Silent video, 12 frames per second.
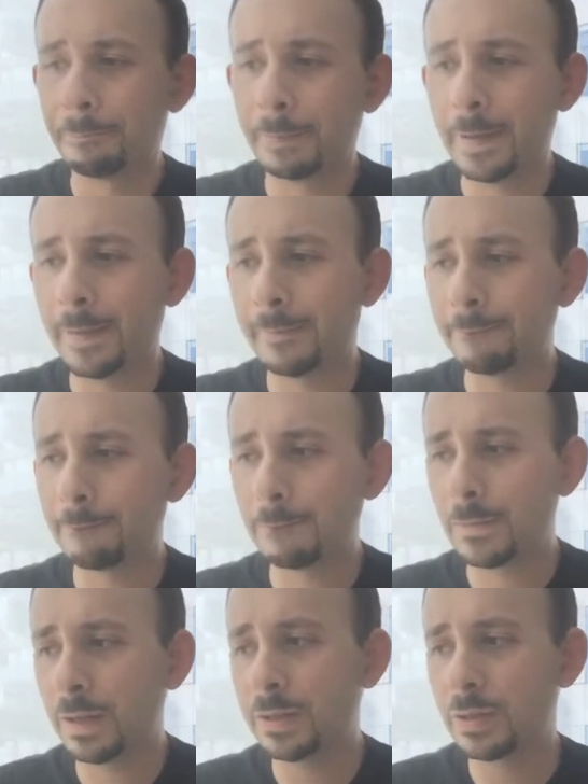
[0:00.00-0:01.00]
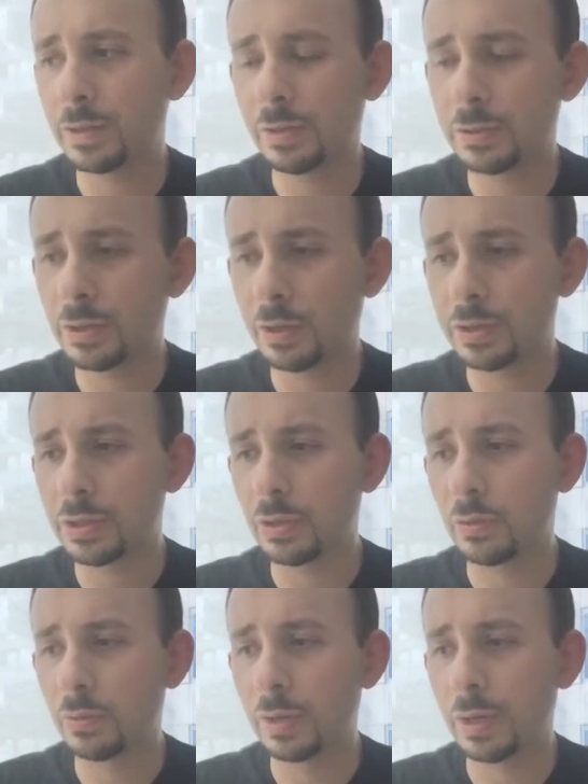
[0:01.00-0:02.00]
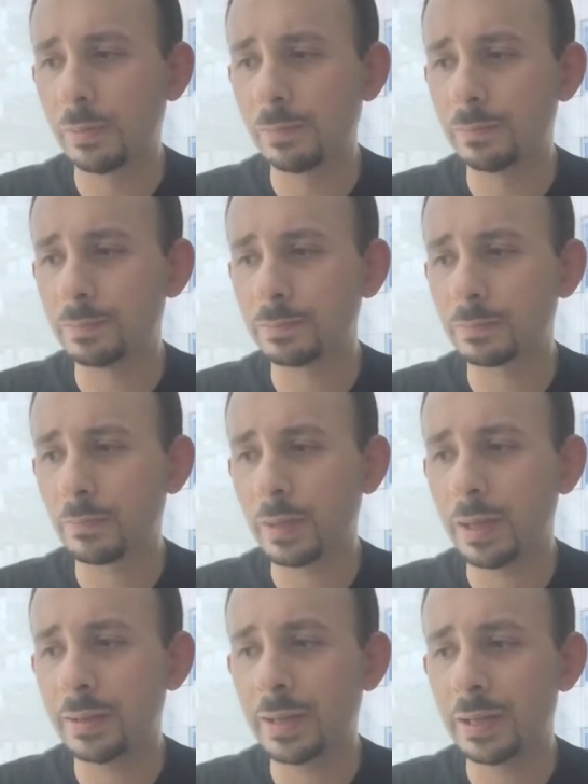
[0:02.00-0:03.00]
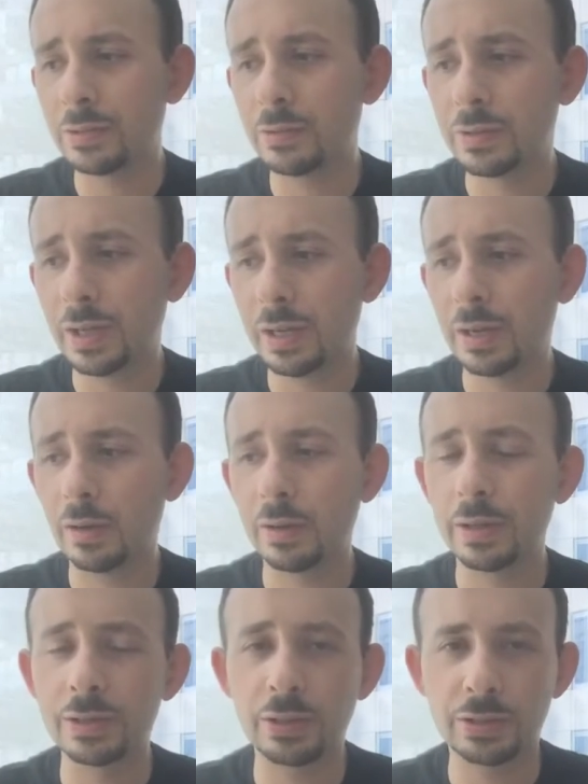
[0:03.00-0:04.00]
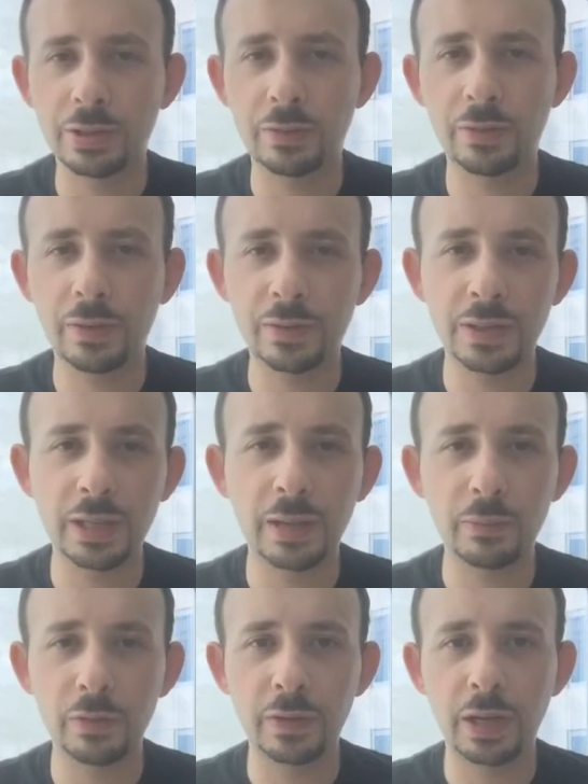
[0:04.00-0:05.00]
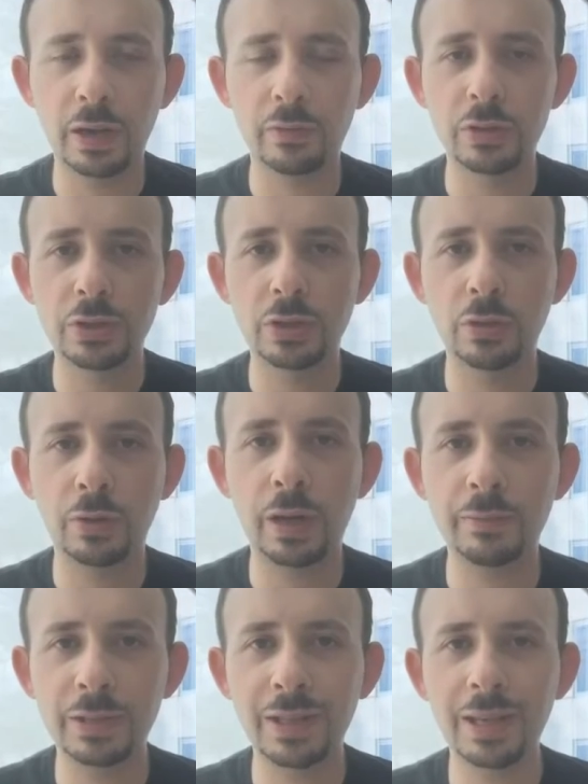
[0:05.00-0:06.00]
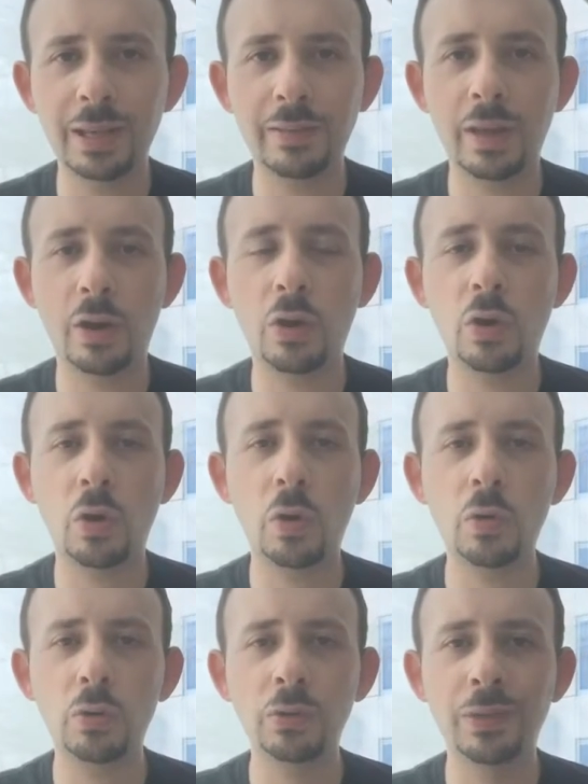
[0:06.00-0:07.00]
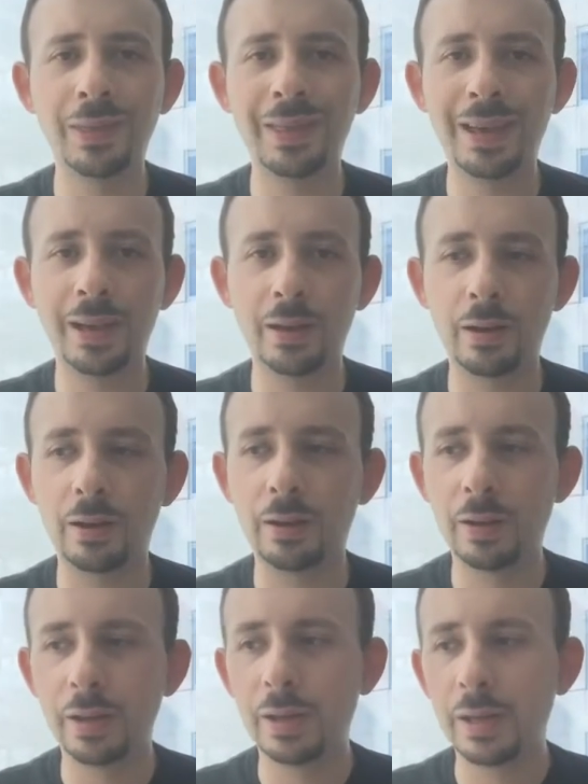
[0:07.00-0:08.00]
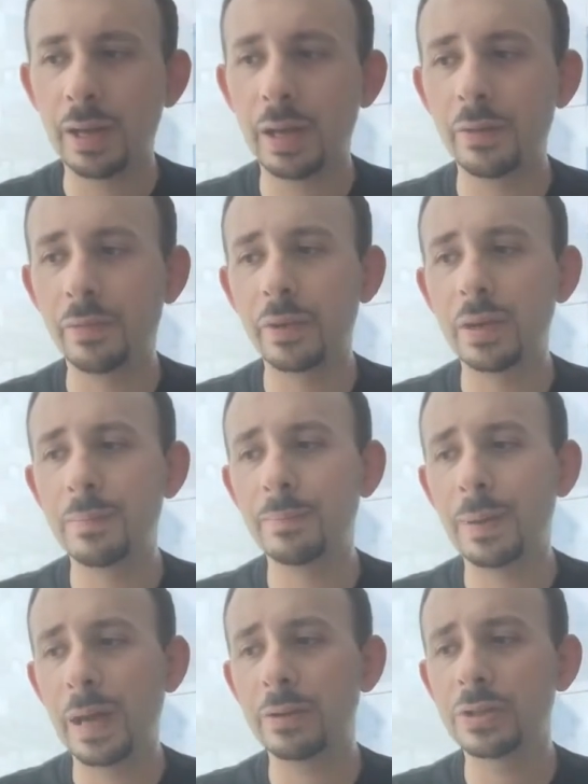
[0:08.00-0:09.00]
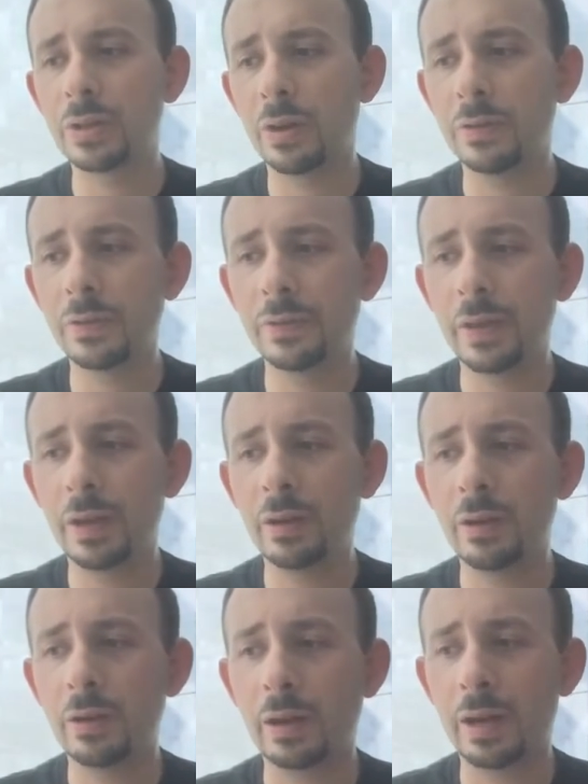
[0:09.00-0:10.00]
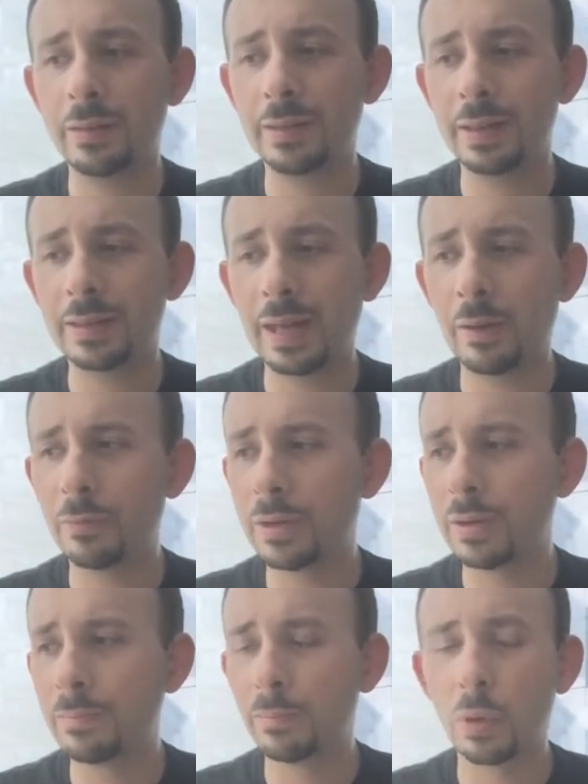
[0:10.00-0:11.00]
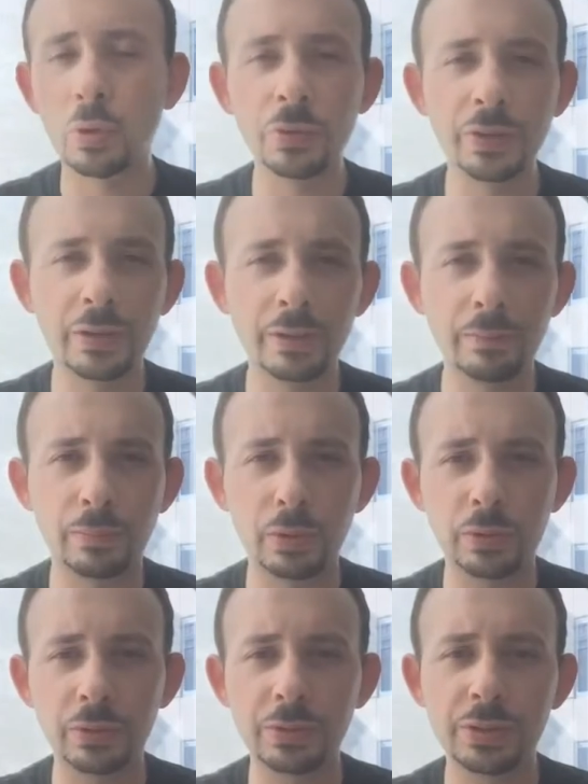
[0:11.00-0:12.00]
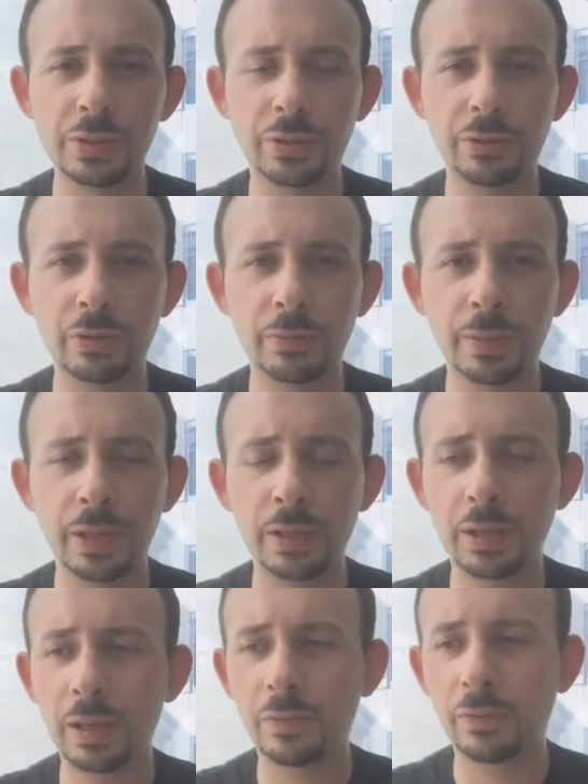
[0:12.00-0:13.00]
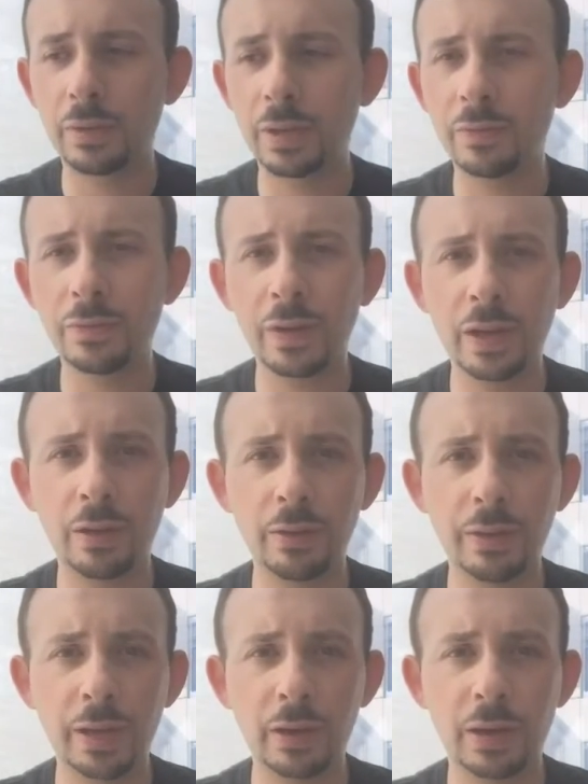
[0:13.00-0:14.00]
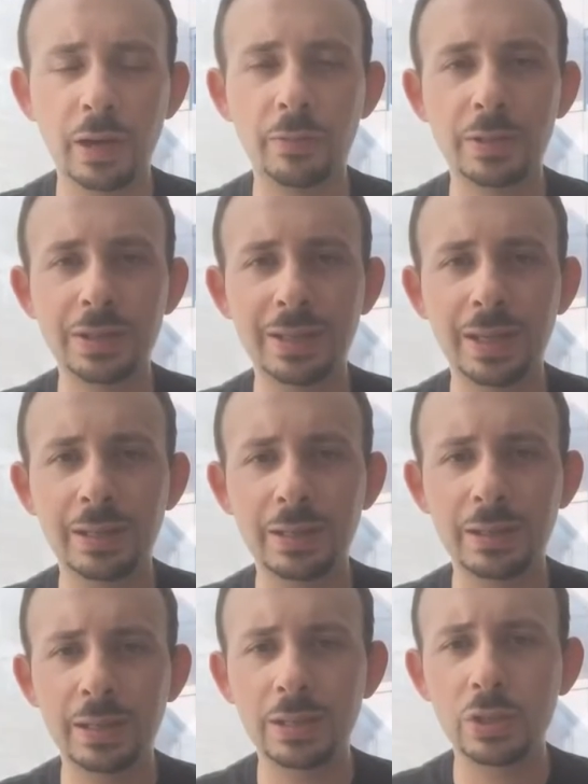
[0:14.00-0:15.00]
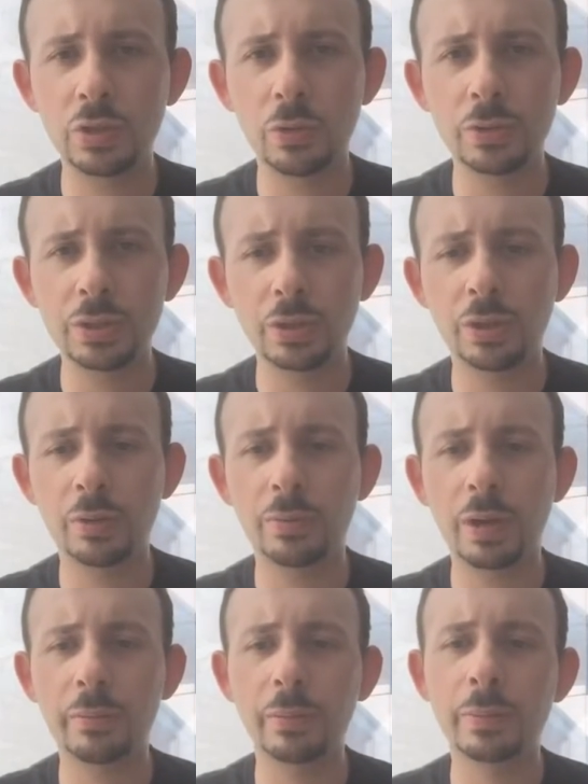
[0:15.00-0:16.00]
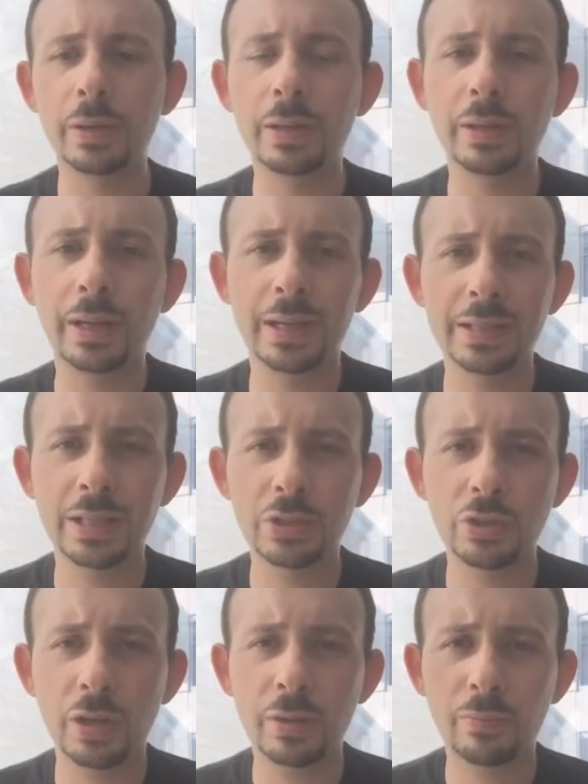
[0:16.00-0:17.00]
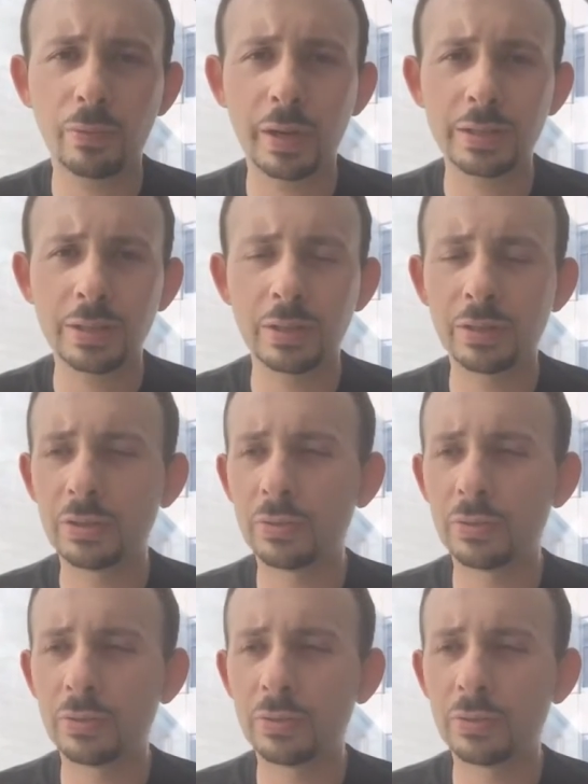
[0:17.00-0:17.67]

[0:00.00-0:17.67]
Now, there's also, in that 210 area, is also the 50-day moving average. So I would think that a hold there, and if we can bounce off of there, I think that would embolden the bulls a little bit. If we fail there, I would say that the shorts are going to probably, like I said, try and press to the